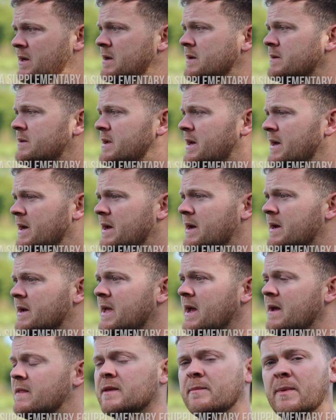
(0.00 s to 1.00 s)
and
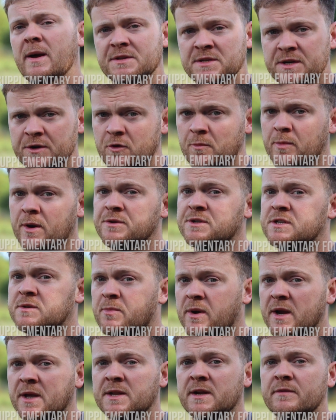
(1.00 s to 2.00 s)
getting the bacterial process,
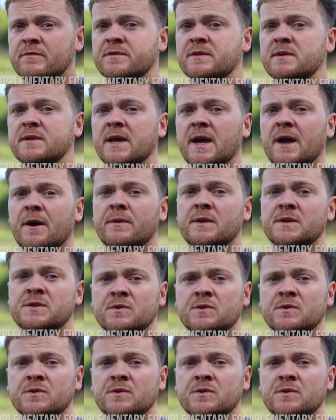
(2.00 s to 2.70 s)
breaking everything down.